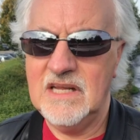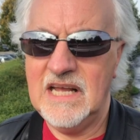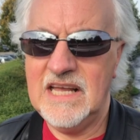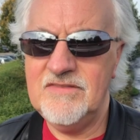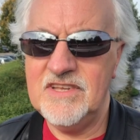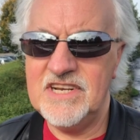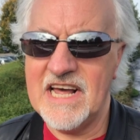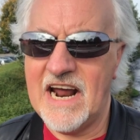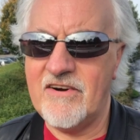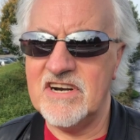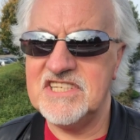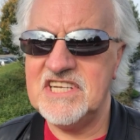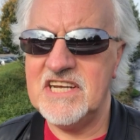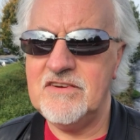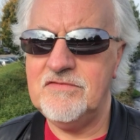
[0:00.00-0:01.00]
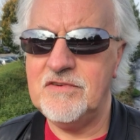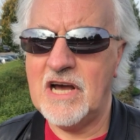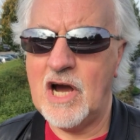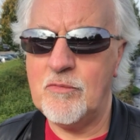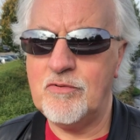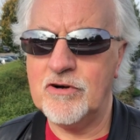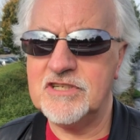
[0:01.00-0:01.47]
In the narrative,
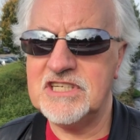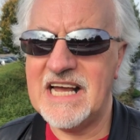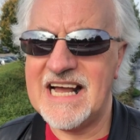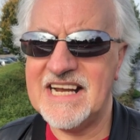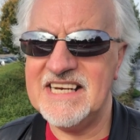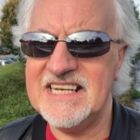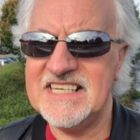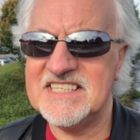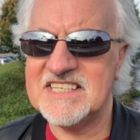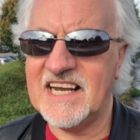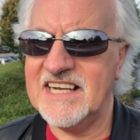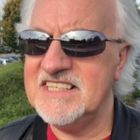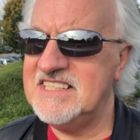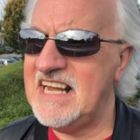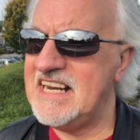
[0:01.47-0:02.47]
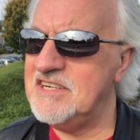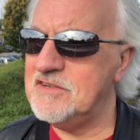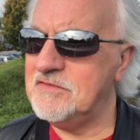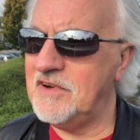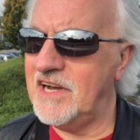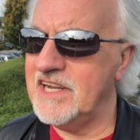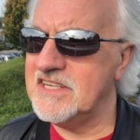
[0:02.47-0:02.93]
our protagonist
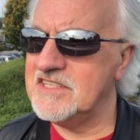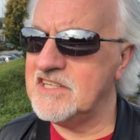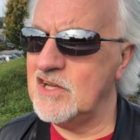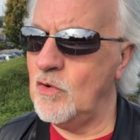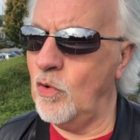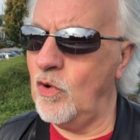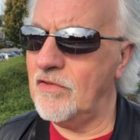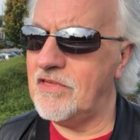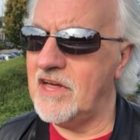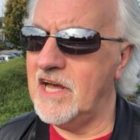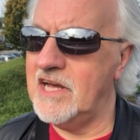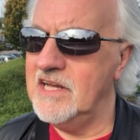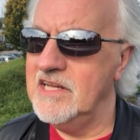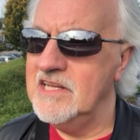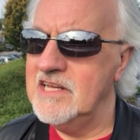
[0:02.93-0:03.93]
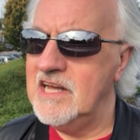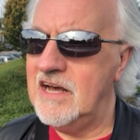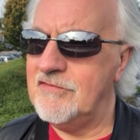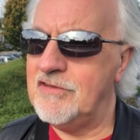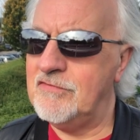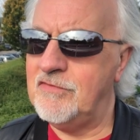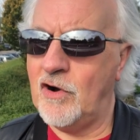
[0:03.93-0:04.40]
identifies the author
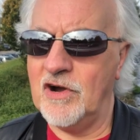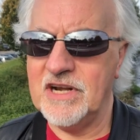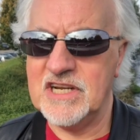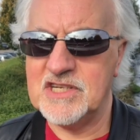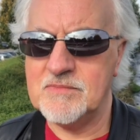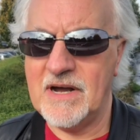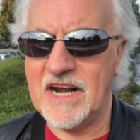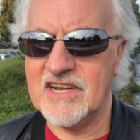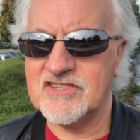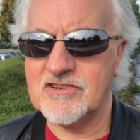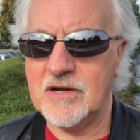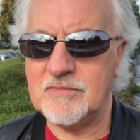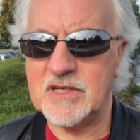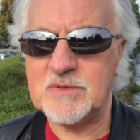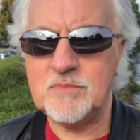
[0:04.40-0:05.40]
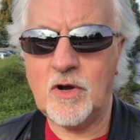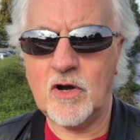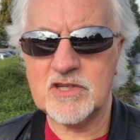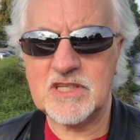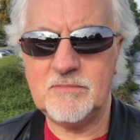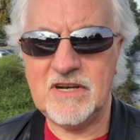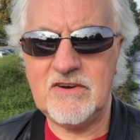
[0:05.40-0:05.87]
of the Voynich manuscript as
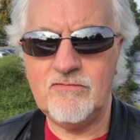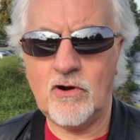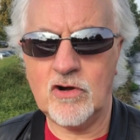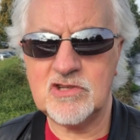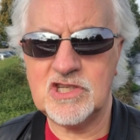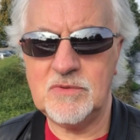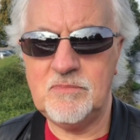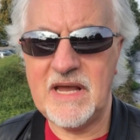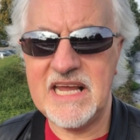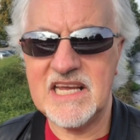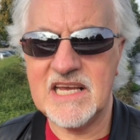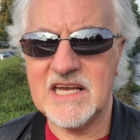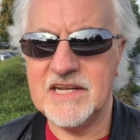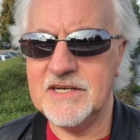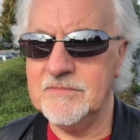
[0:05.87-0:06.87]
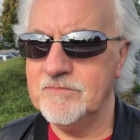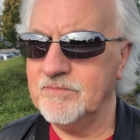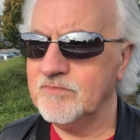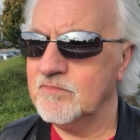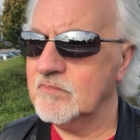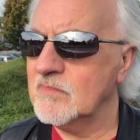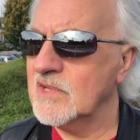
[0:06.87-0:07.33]
possibly Roger Bacon,
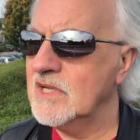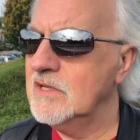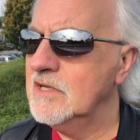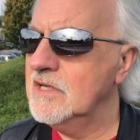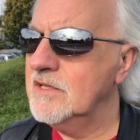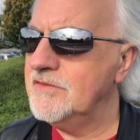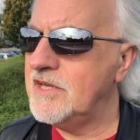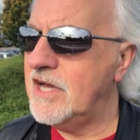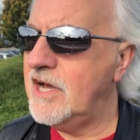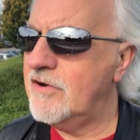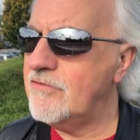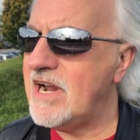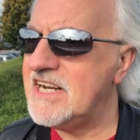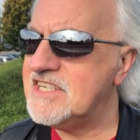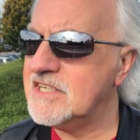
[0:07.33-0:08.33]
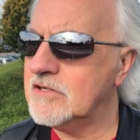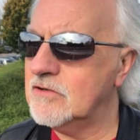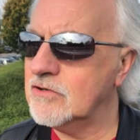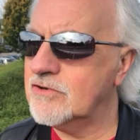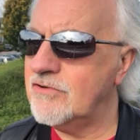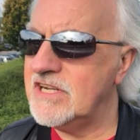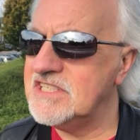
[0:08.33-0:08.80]
the
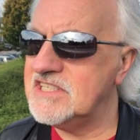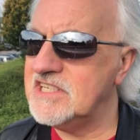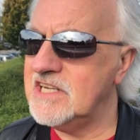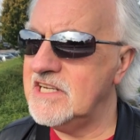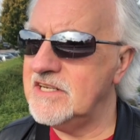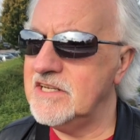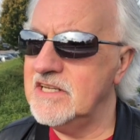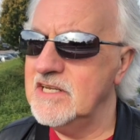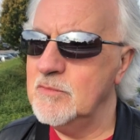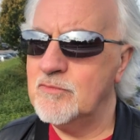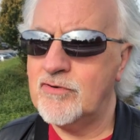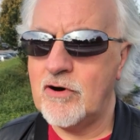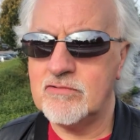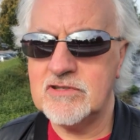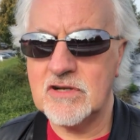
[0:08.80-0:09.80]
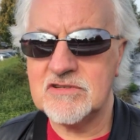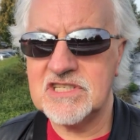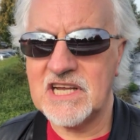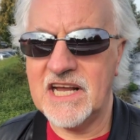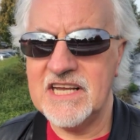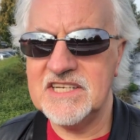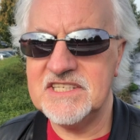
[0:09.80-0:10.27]
heretical Christian
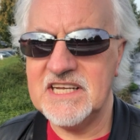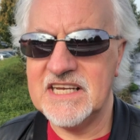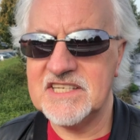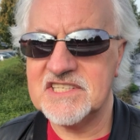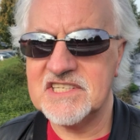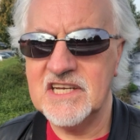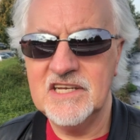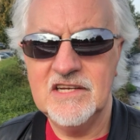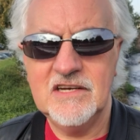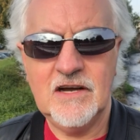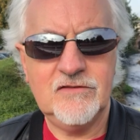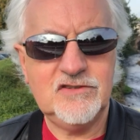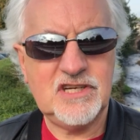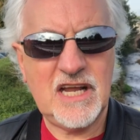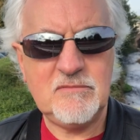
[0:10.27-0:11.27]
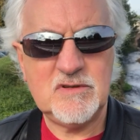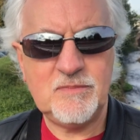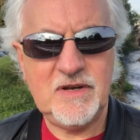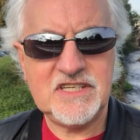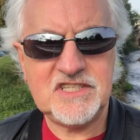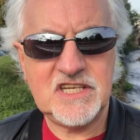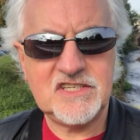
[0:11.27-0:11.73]
proto-scientist of James
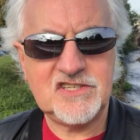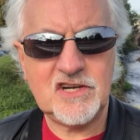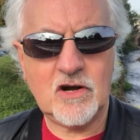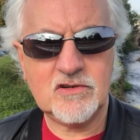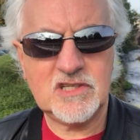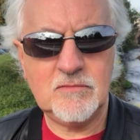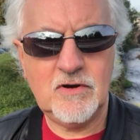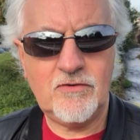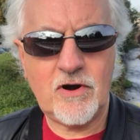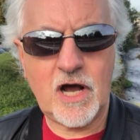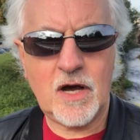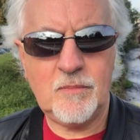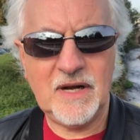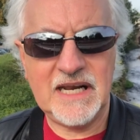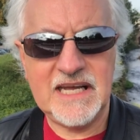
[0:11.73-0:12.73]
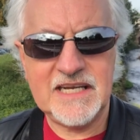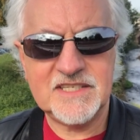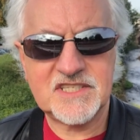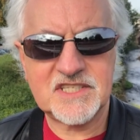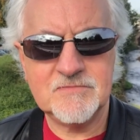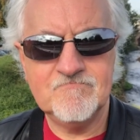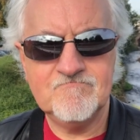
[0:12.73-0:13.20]
Blish's Dr.
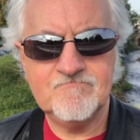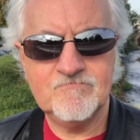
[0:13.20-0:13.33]
Mirabilis.